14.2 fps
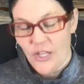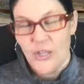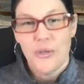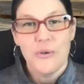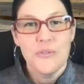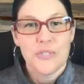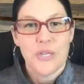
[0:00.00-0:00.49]

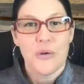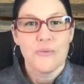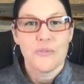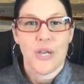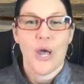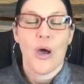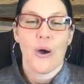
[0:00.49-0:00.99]
You
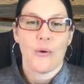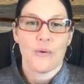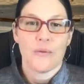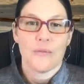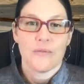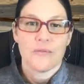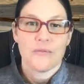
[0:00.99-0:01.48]
don't
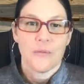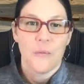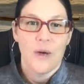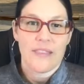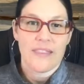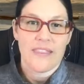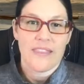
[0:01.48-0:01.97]
know
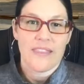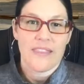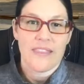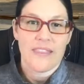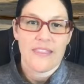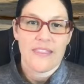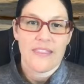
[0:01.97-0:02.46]
what they've
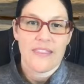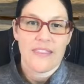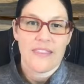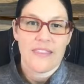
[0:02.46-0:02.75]
been through.